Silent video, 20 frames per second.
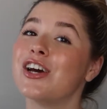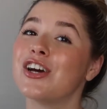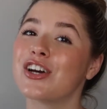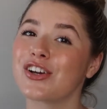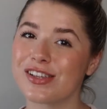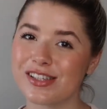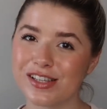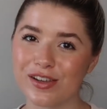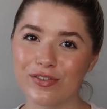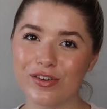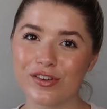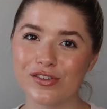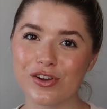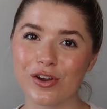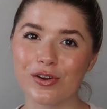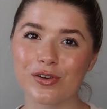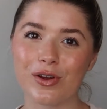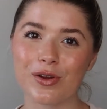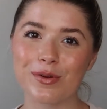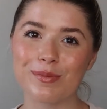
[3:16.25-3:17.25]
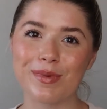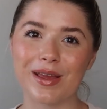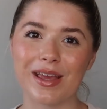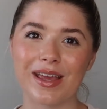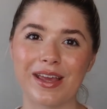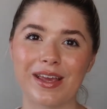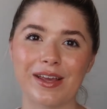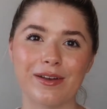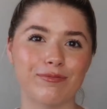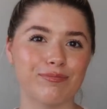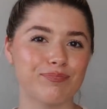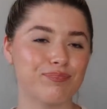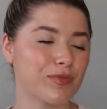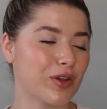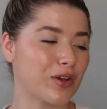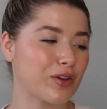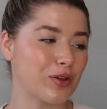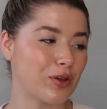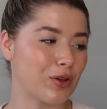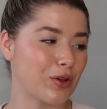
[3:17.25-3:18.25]
Because if you don't know me,
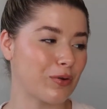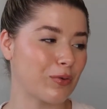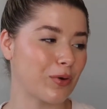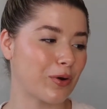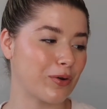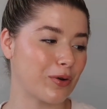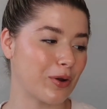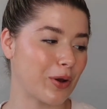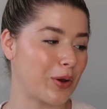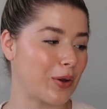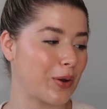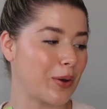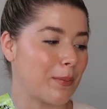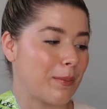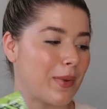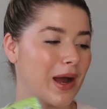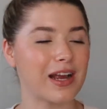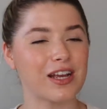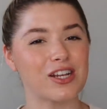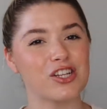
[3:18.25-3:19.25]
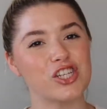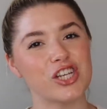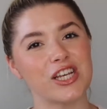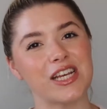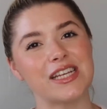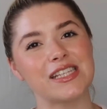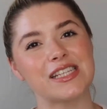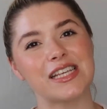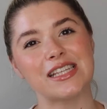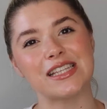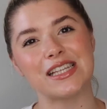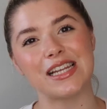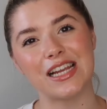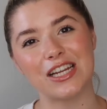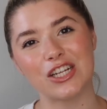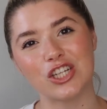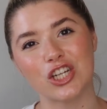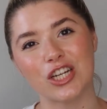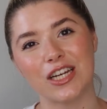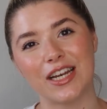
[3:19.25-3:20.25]
you won't know mac and cheese is
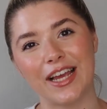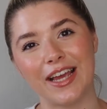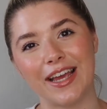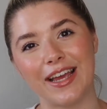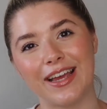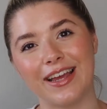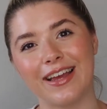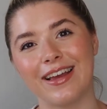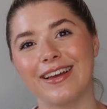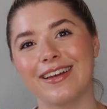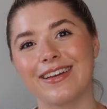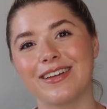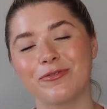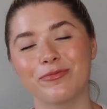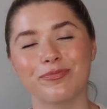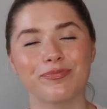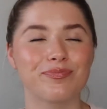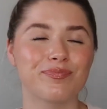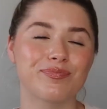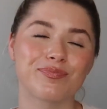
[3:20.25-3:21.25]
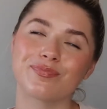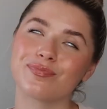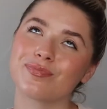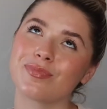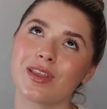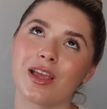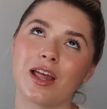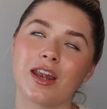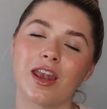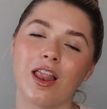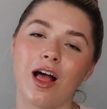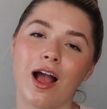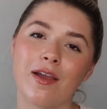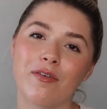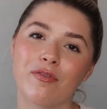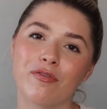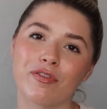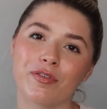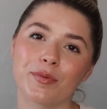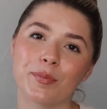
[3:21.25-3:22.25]
literally
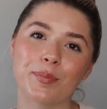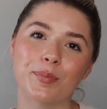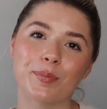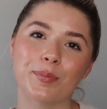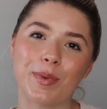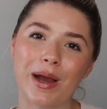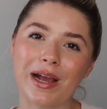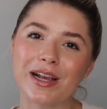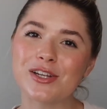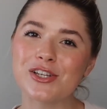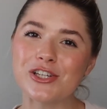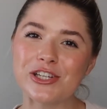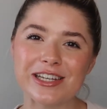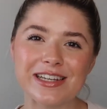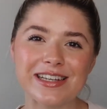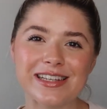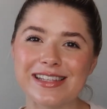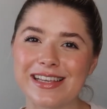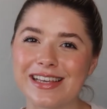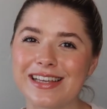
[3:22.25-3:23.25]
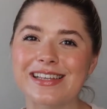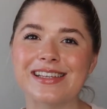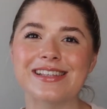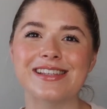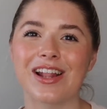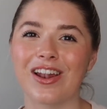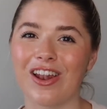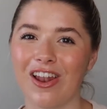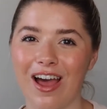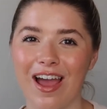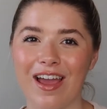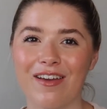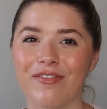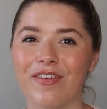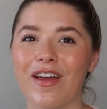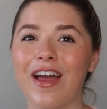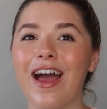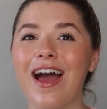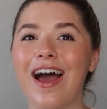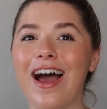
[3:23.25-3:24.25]
life mac and cheese is life
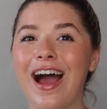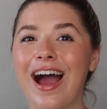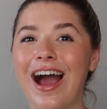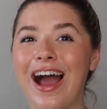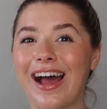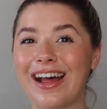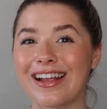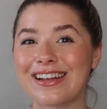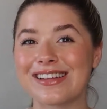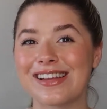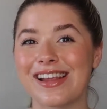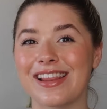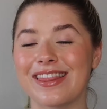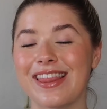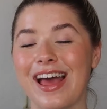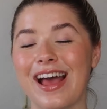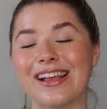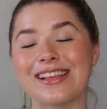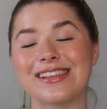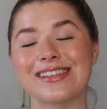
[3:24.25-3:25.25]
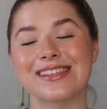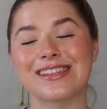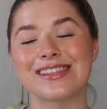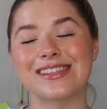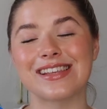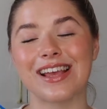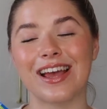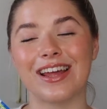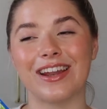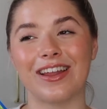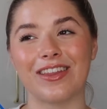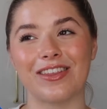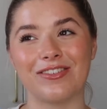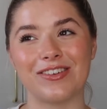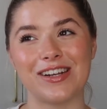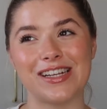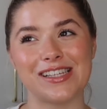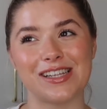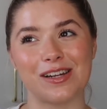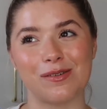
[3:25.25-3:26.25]
and that's another
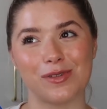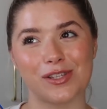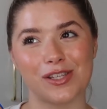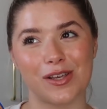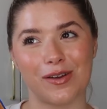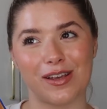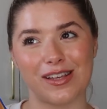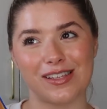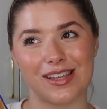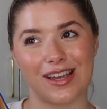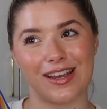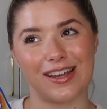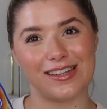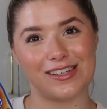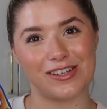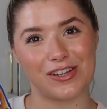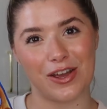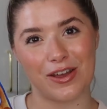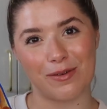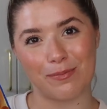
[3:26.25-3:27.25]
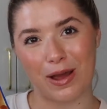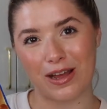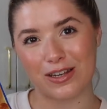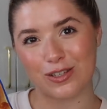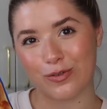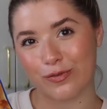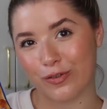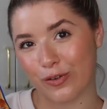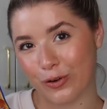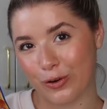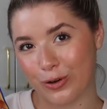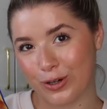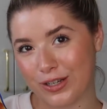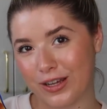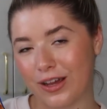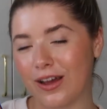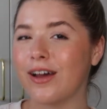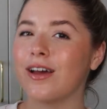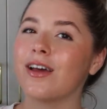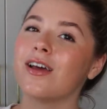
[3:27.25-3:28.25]
reason I'm so excited to get back to
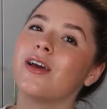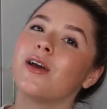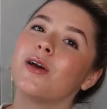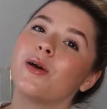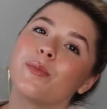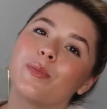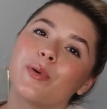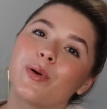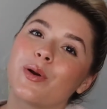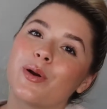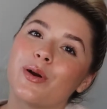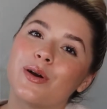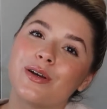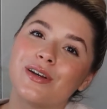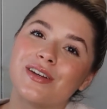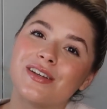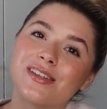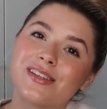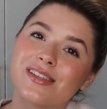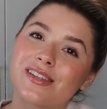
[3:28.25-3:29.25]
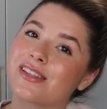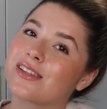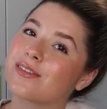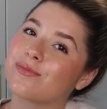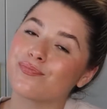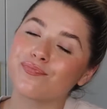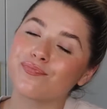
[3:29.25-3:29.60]
Florida because